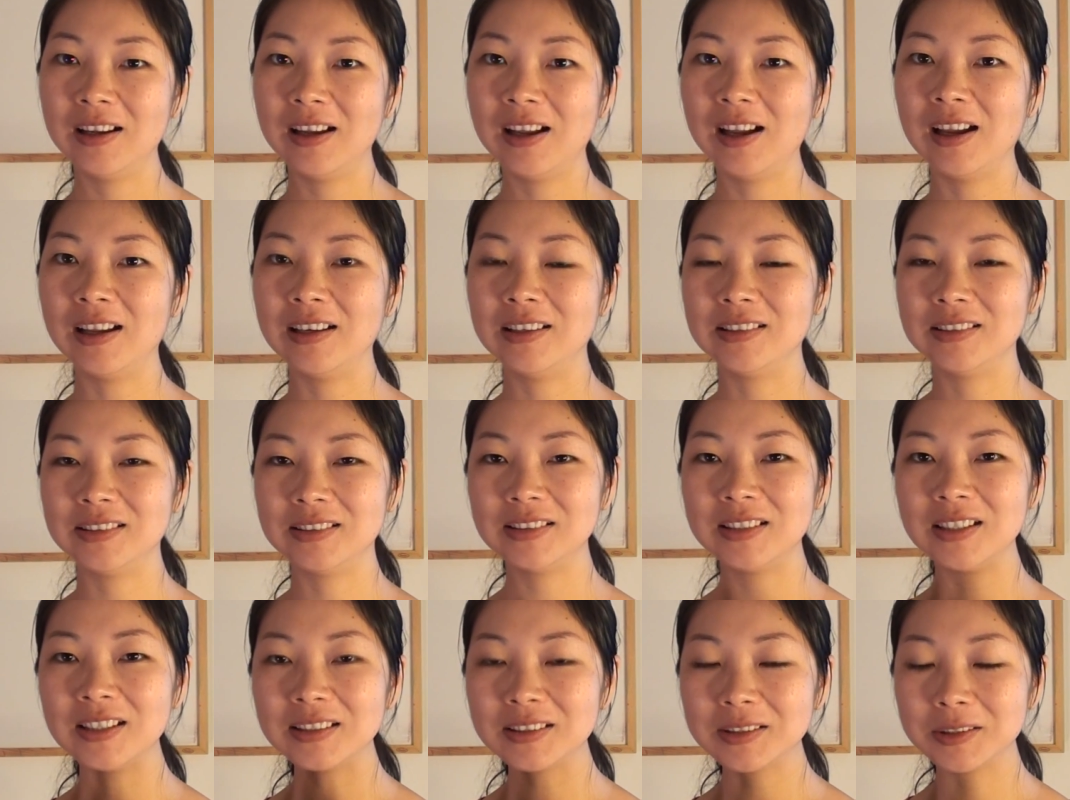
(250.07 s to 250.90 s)
And
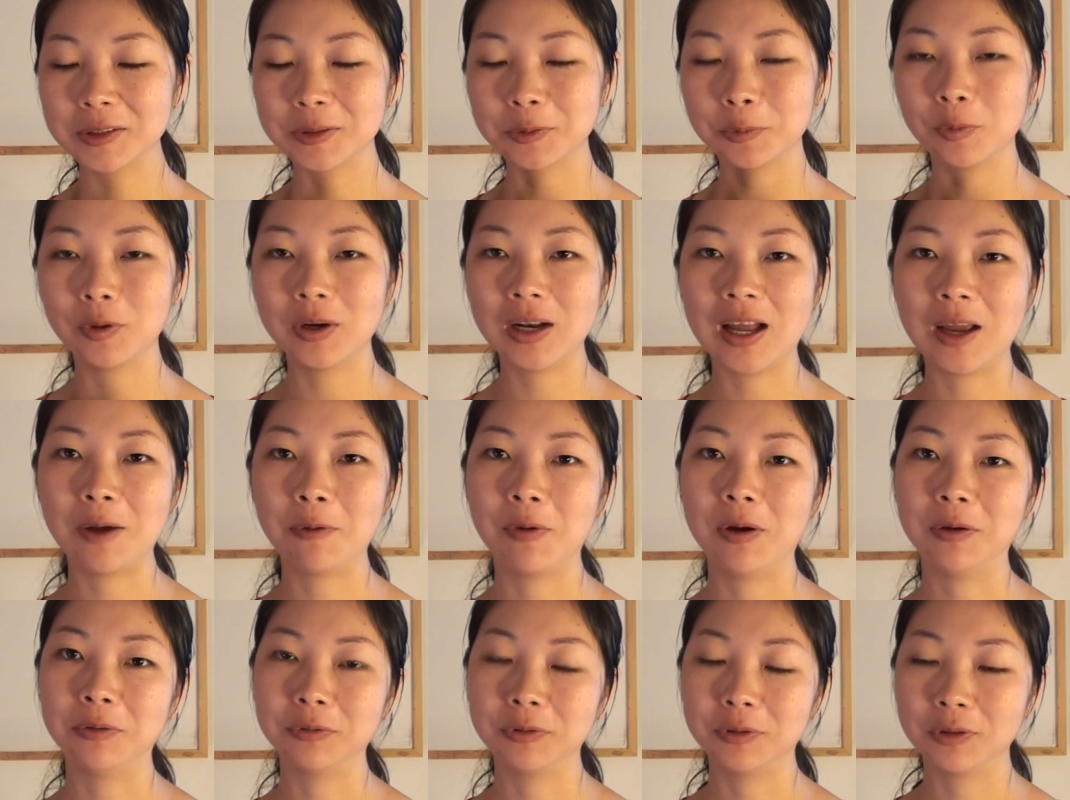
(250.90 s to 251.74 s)
this is what I
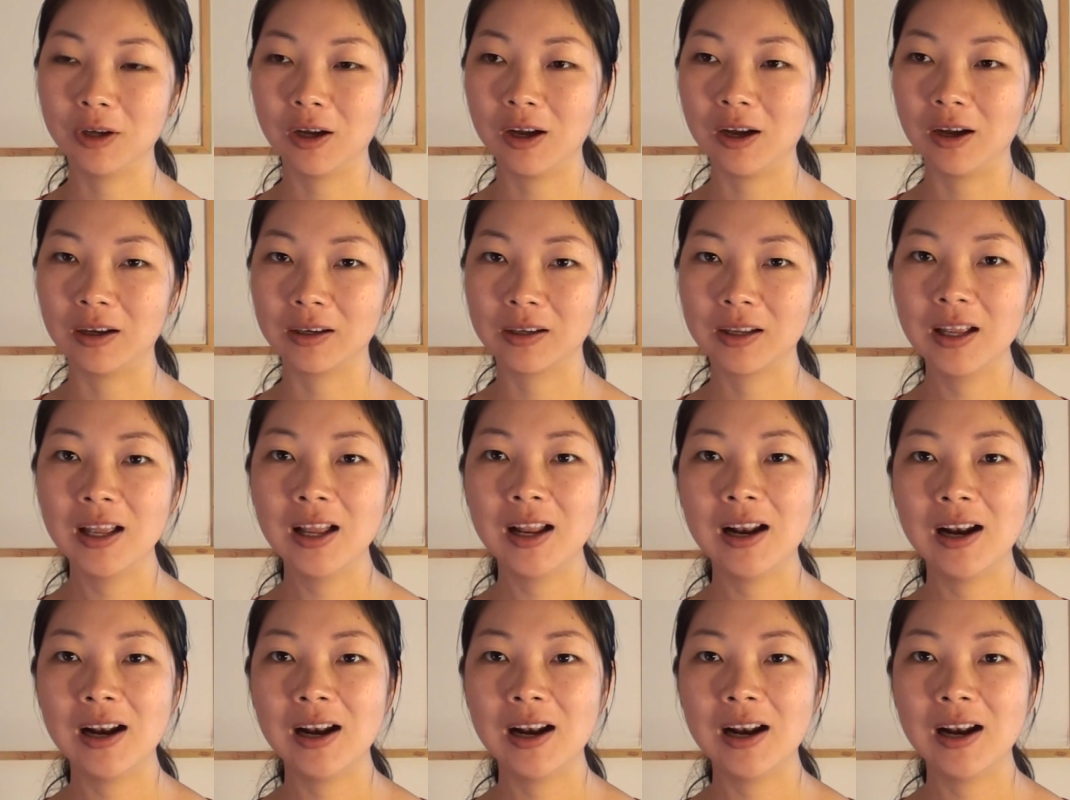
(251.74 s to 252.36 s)
want to talk.